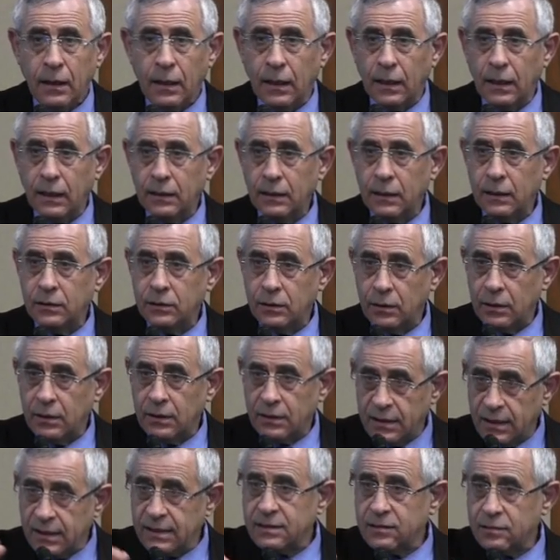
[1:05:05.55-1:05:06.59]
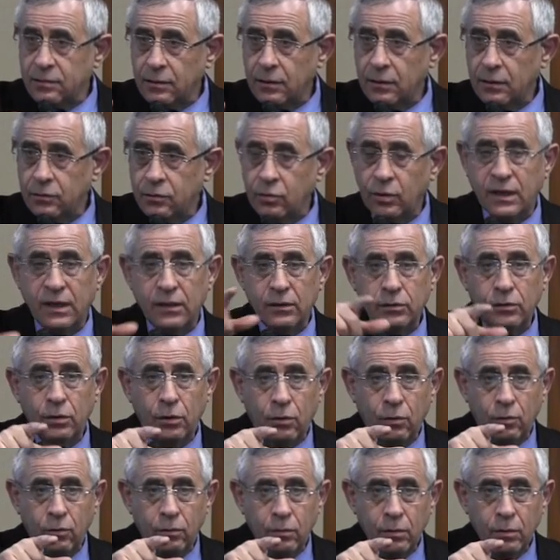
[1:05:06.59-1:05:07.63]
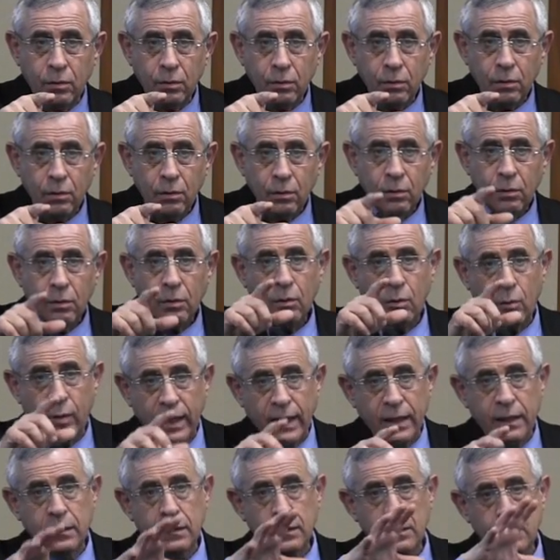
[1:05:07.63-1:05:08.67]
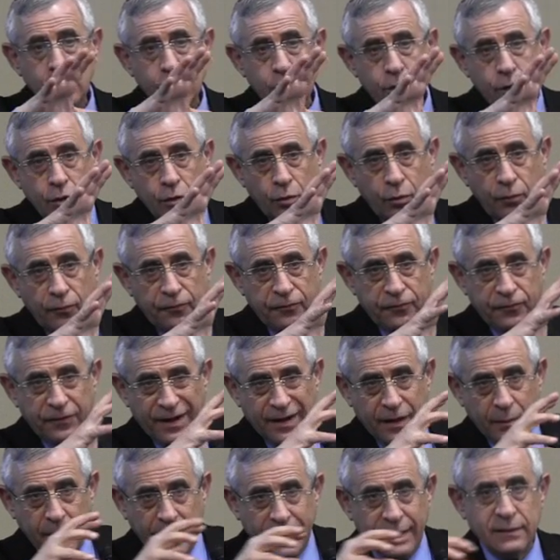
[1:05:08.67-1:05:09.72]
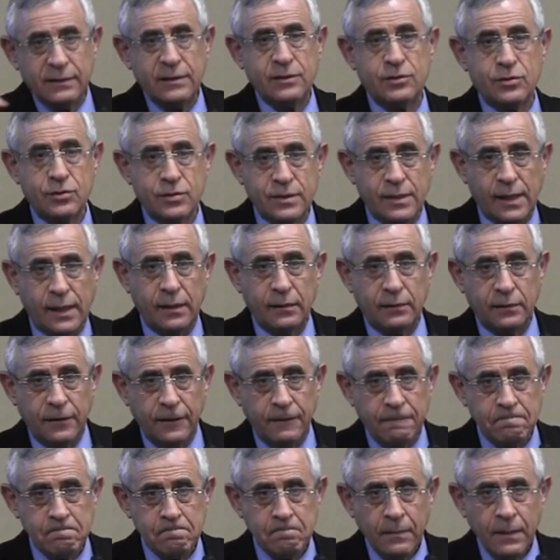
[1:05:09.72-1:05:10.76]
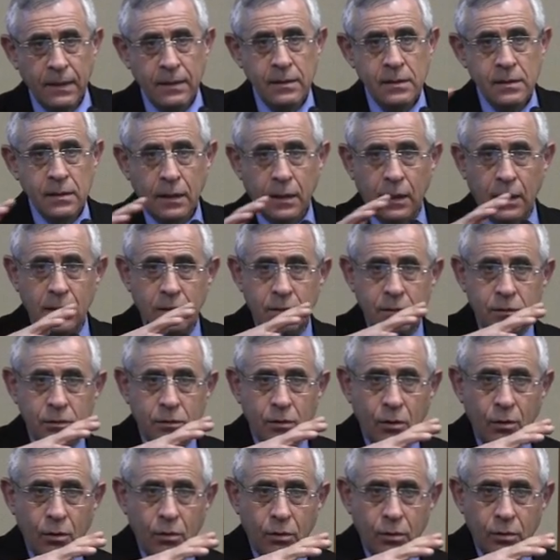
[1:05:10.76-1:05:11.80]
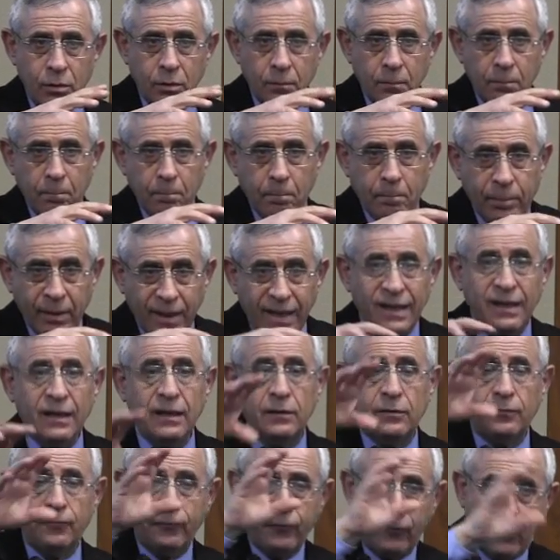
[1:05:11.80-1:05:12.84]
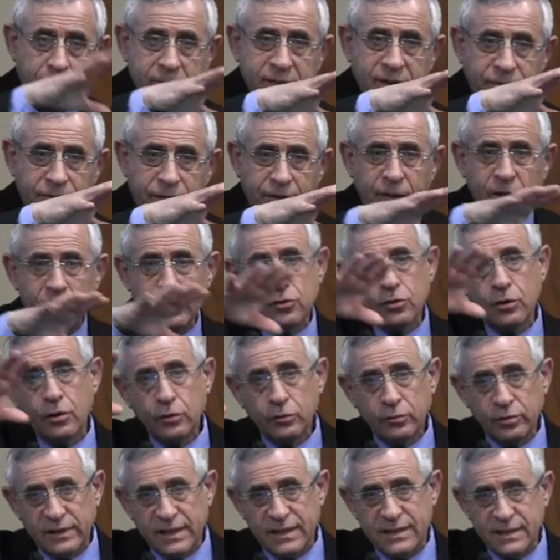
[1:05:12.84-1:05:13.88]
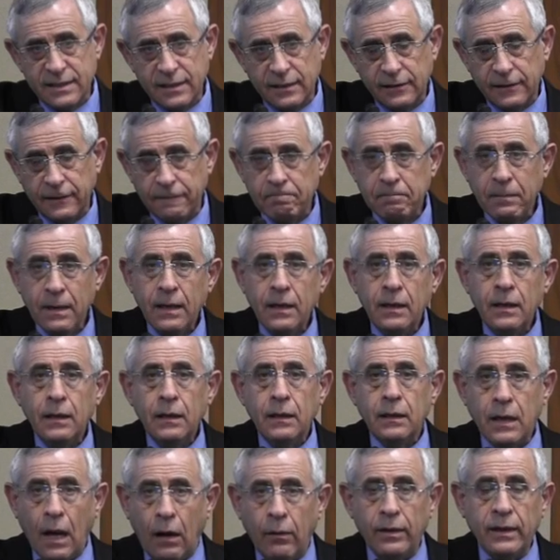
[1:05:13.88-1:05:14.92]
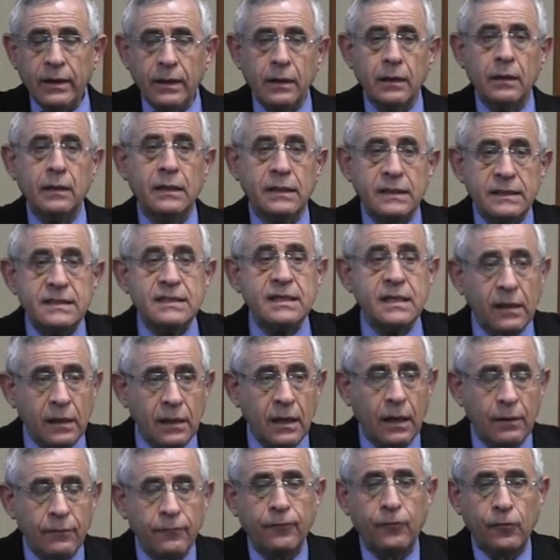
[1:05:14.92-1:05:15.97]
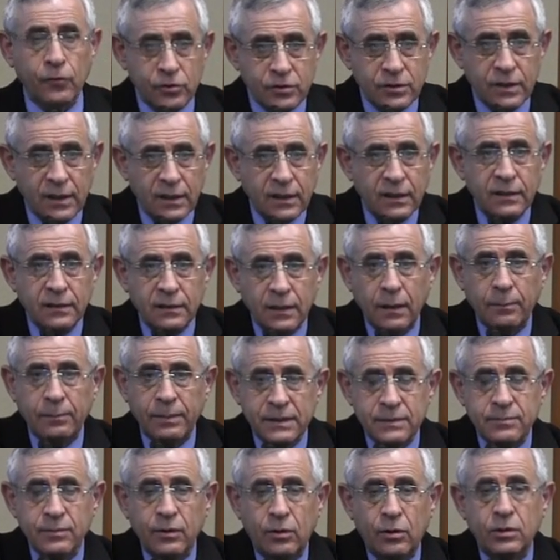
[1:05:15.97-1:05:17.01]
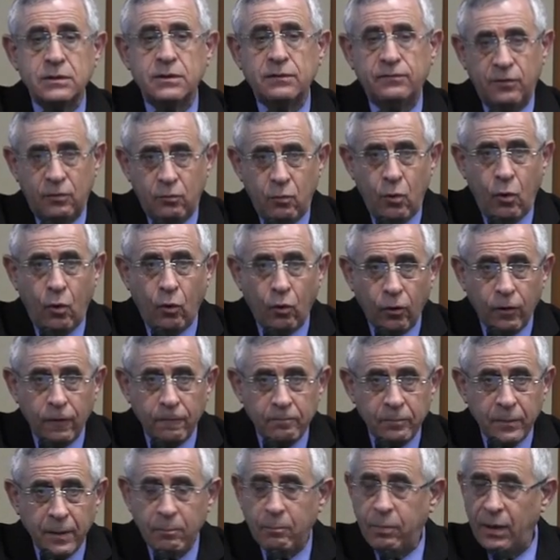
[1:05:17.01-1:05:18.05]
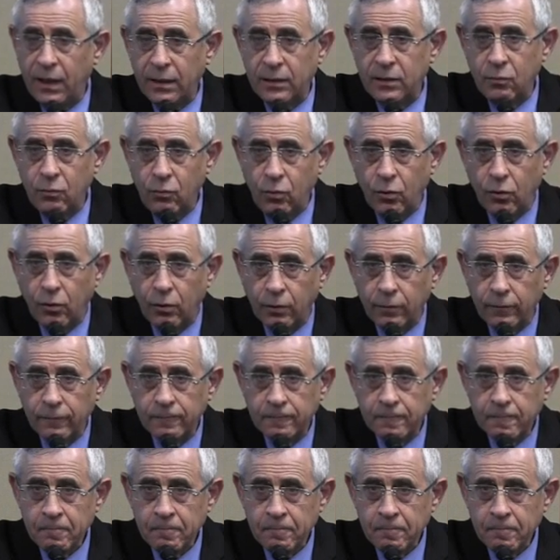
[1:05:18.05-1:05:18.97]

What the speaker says: And this you can do when you fragment the society and you bring it from the village to the city. Now, in Syria, unfortunately, it happens because of a war, bloody war.